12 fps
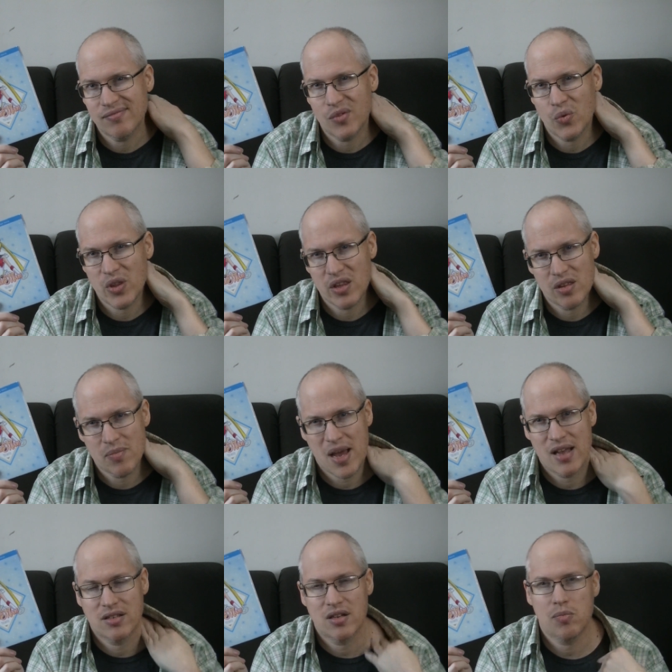within the
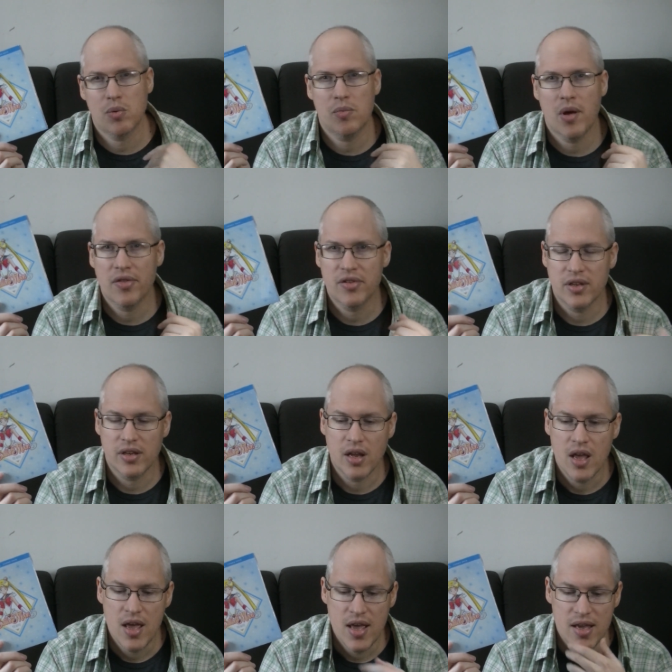past couple months, and
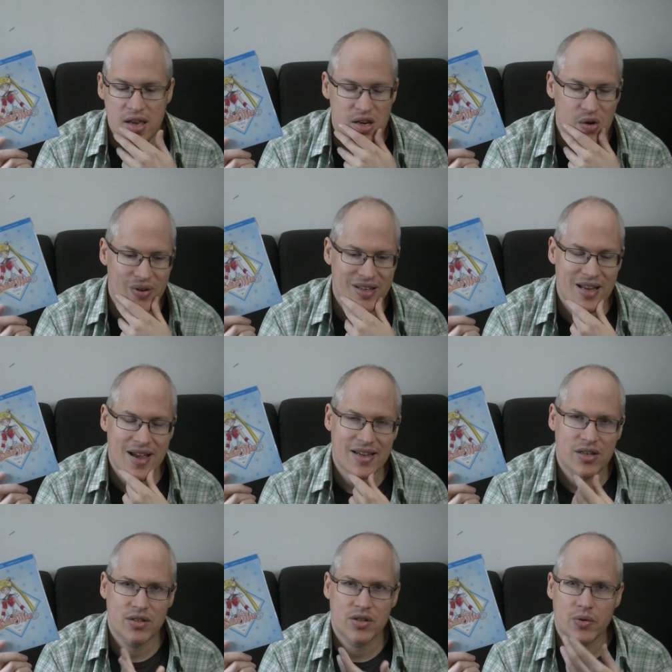I
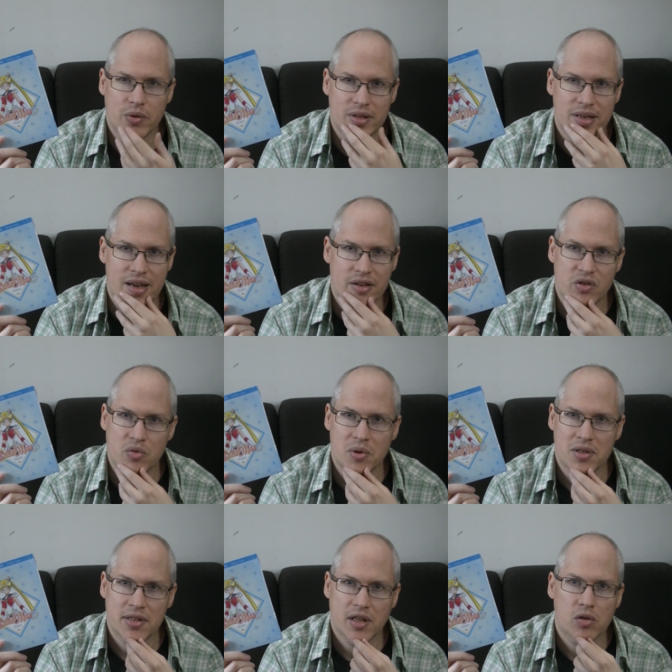can just only take so
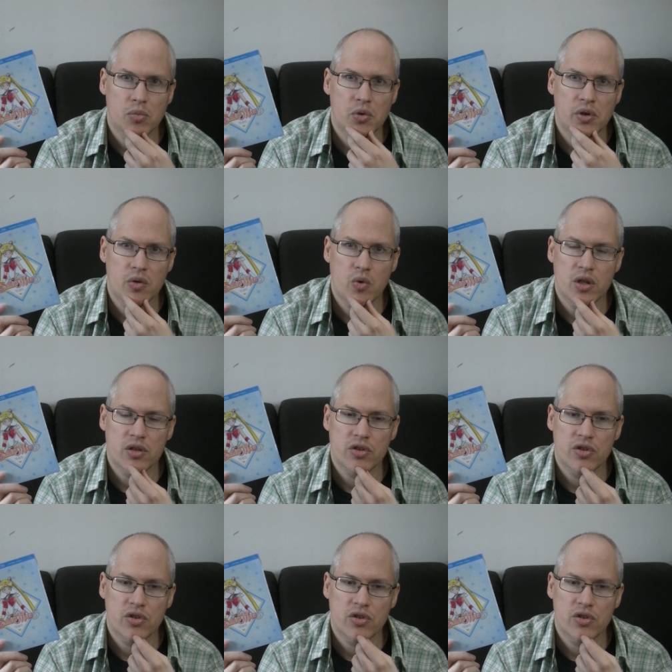much Sailor Moon at once.